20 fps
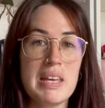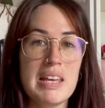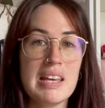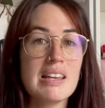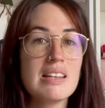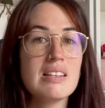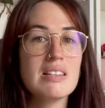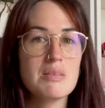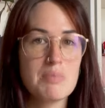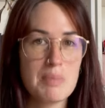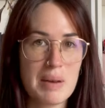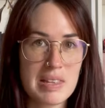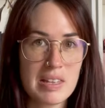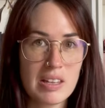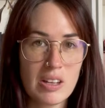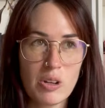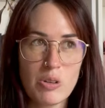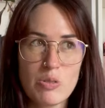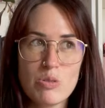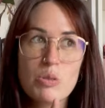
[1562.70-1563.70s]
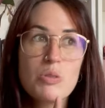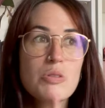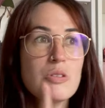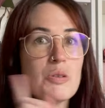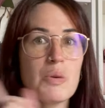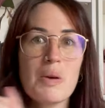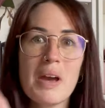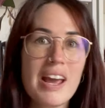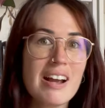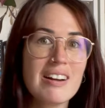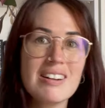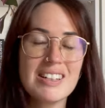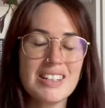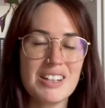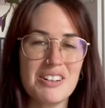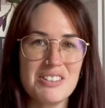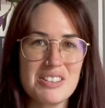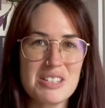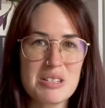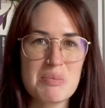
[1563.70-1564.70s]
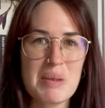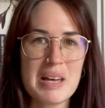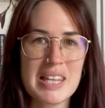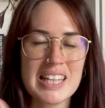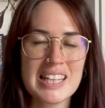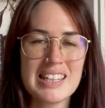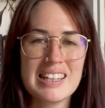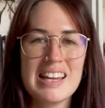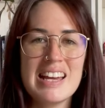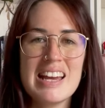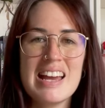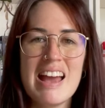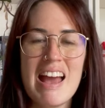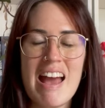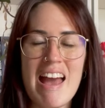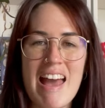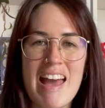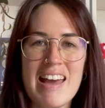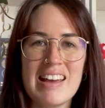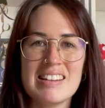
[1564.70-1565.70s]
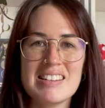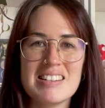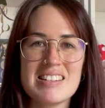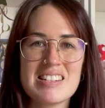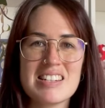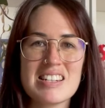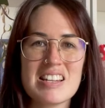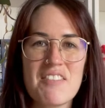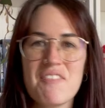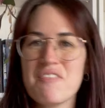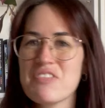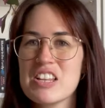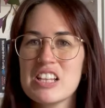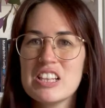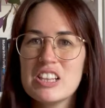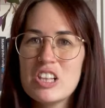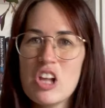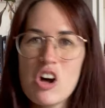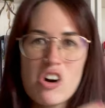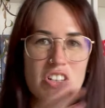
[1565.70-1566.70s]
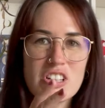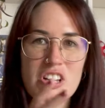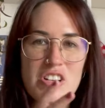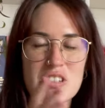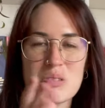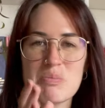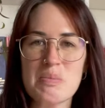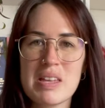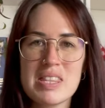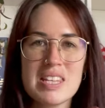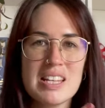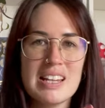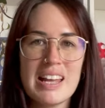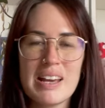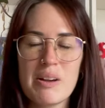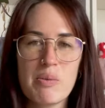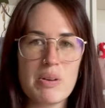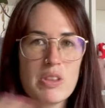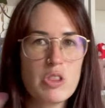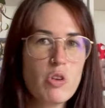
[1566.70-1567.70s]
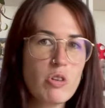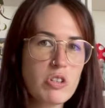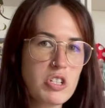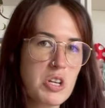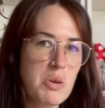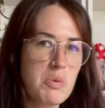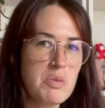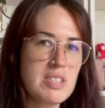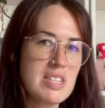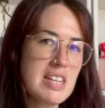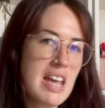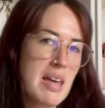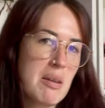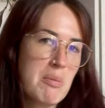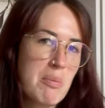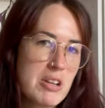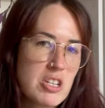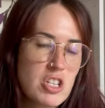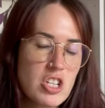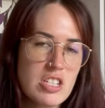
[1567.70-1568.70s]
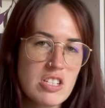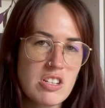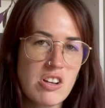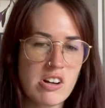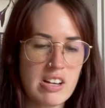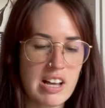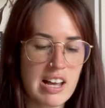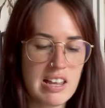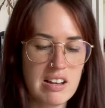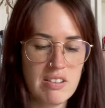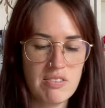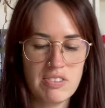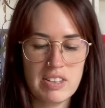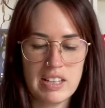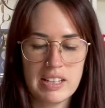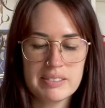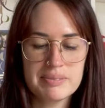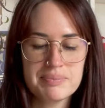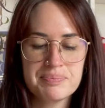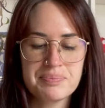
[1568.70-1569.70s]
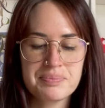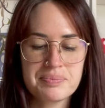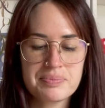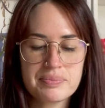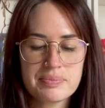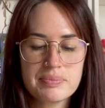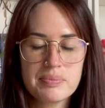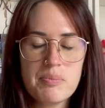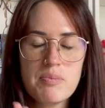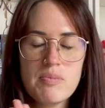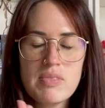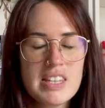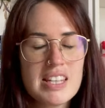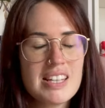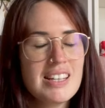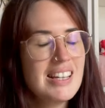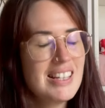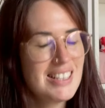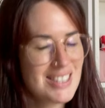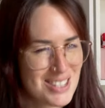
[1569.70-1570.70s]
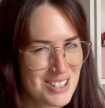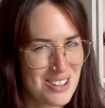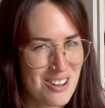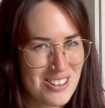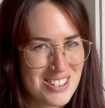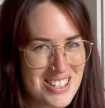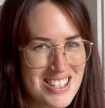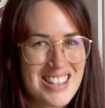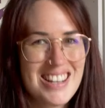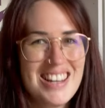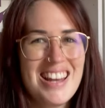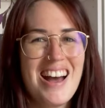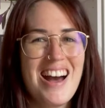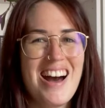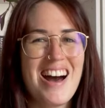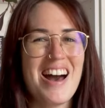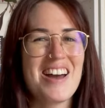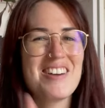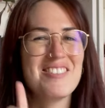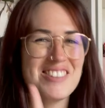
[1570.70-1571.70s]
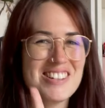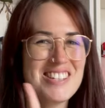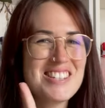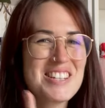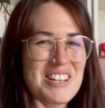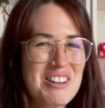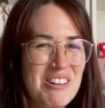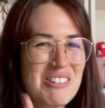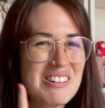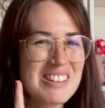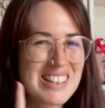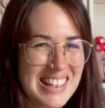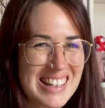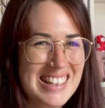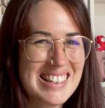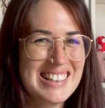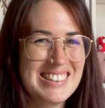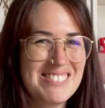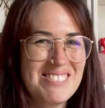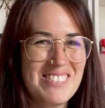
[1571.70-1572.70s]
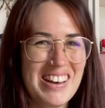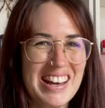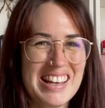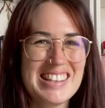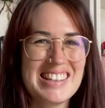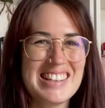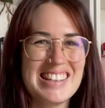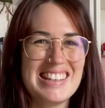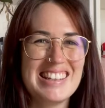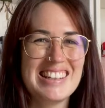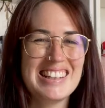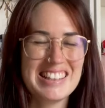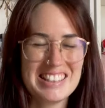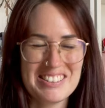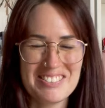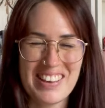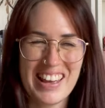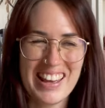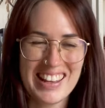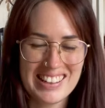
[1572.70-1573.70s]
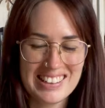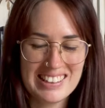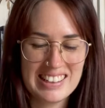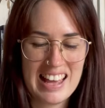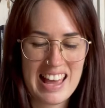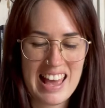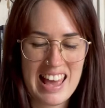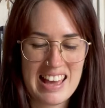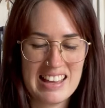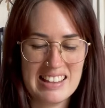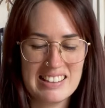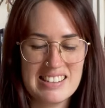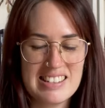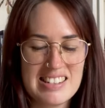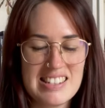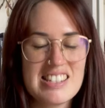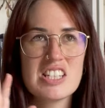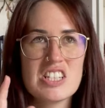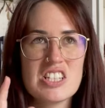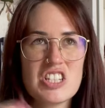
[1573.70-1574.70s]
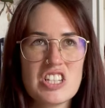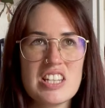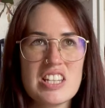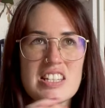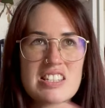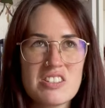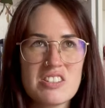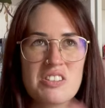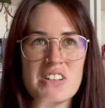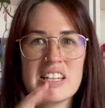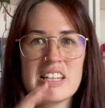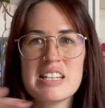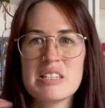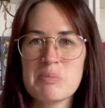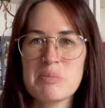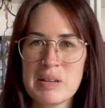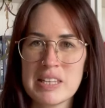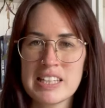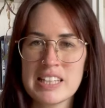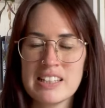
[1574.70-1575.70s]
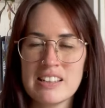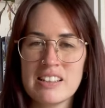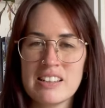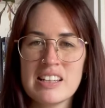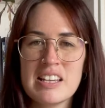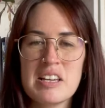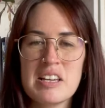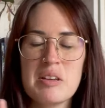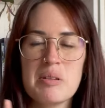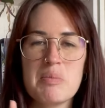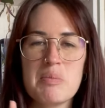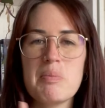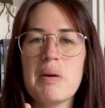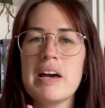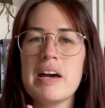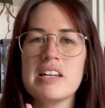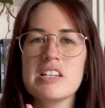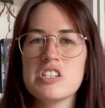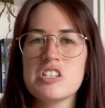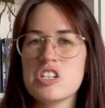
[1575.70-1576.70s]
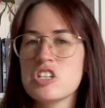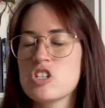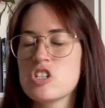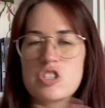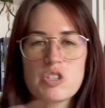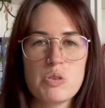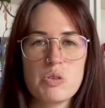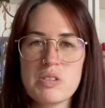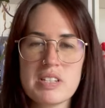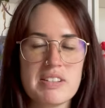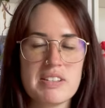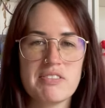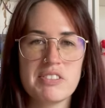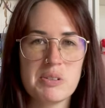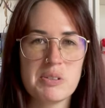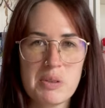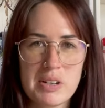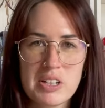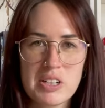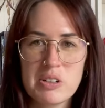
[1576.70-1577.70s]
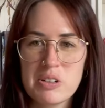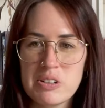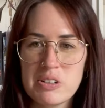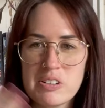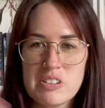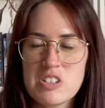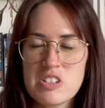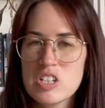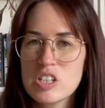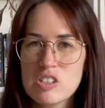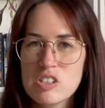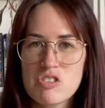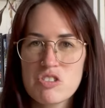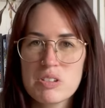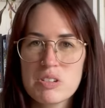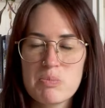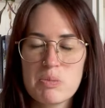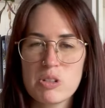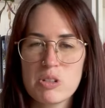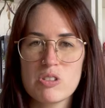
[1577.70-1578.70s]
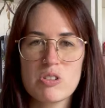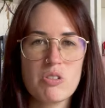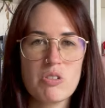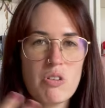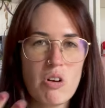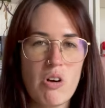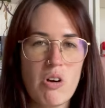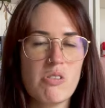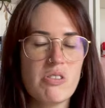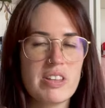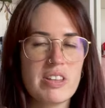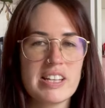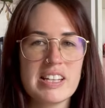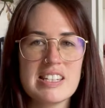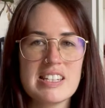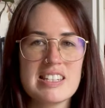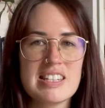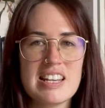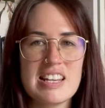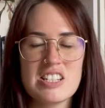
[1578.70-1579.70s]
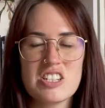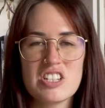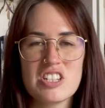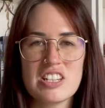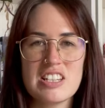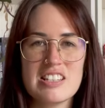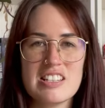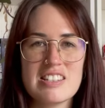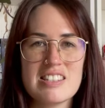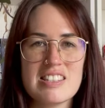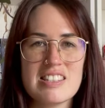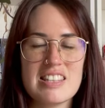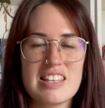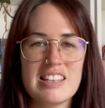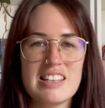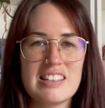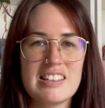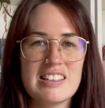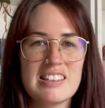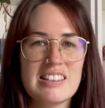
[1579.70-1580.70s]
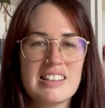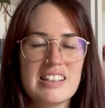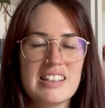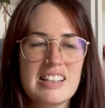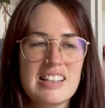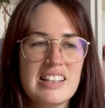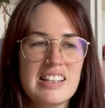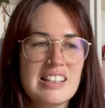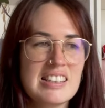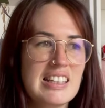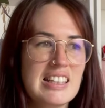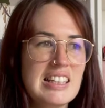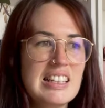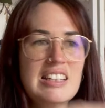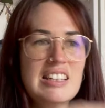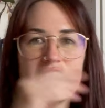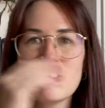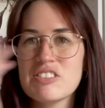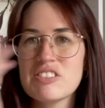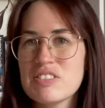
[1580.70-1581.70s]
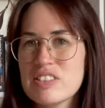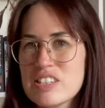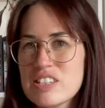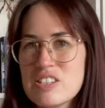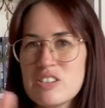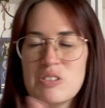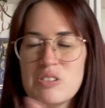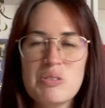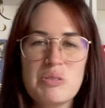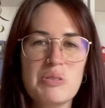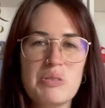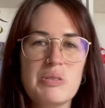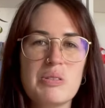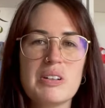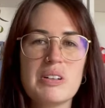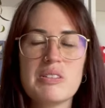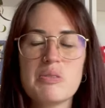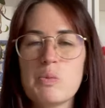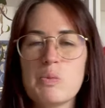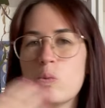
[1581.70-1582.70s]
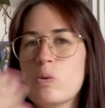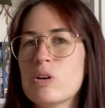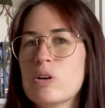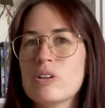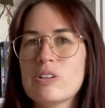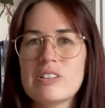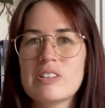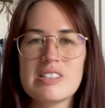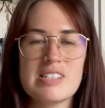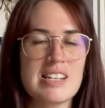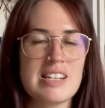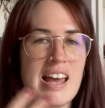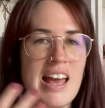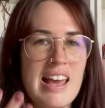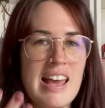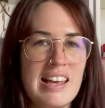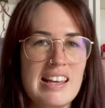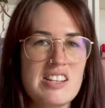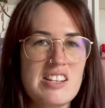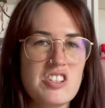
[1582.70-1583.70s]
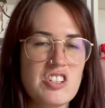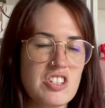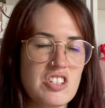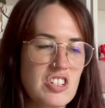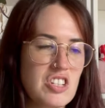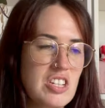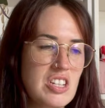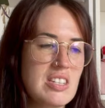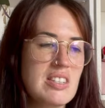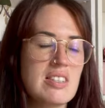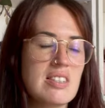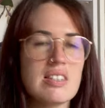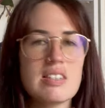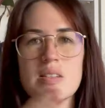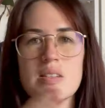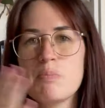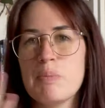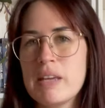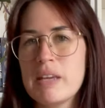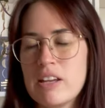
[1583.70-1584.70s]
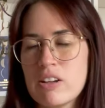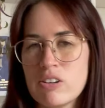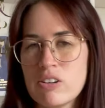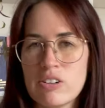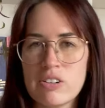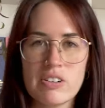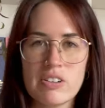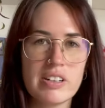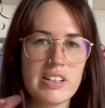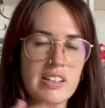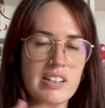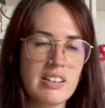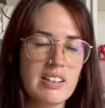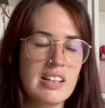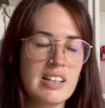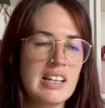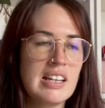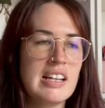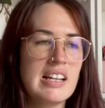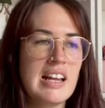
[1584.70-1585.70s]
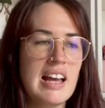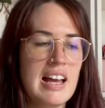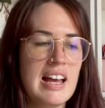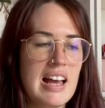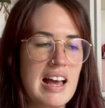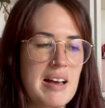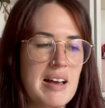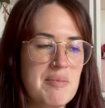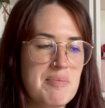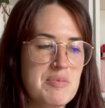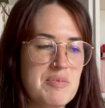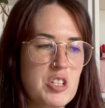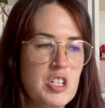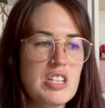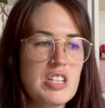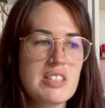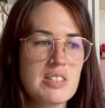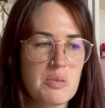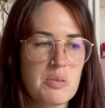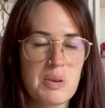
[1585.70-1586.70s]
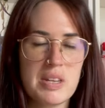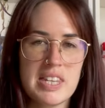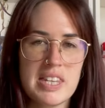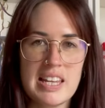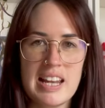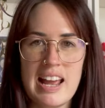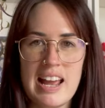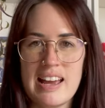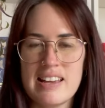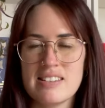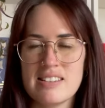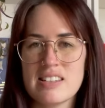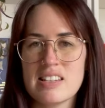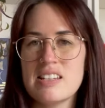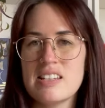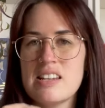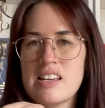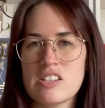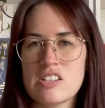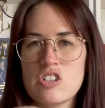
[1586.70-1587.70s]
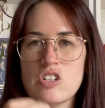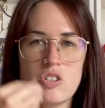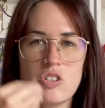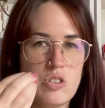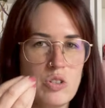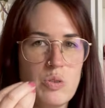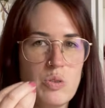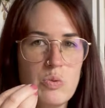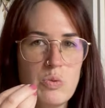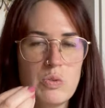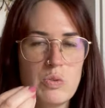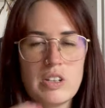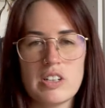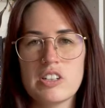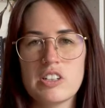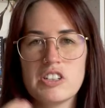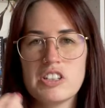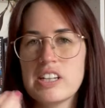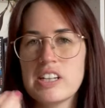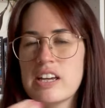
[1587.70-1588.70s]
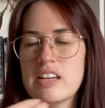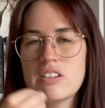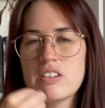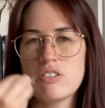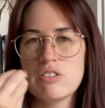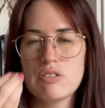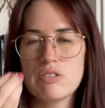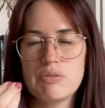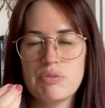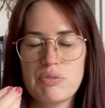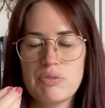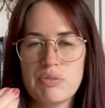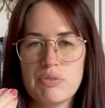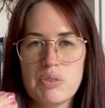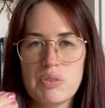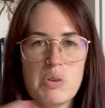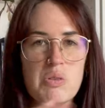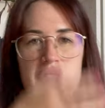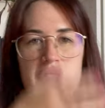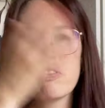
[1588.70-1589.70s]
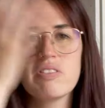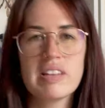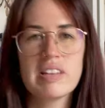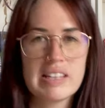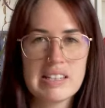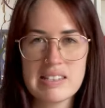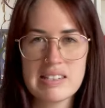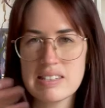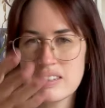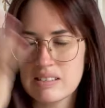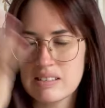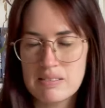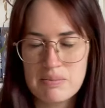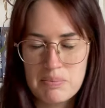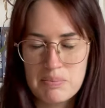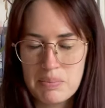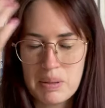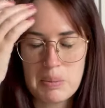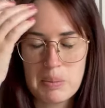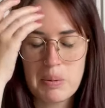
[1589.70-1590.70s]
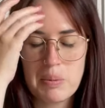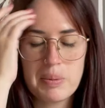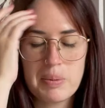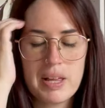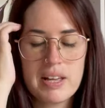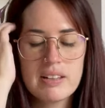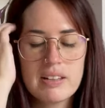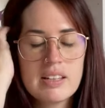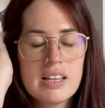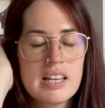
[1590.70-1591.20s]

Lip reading: his mother, who's also Aragorn's mother and long lost mother. Like, we thought she was dead, but she's not, kind of thing. It's not. I was caught in by the cliffhanger, and she is not his mother. But she just calls everyone her children because her whole thing is that she is the leader of this new world and age, and she's the speaker, and she's the one that has connection to the creator of all things and blah blah blah.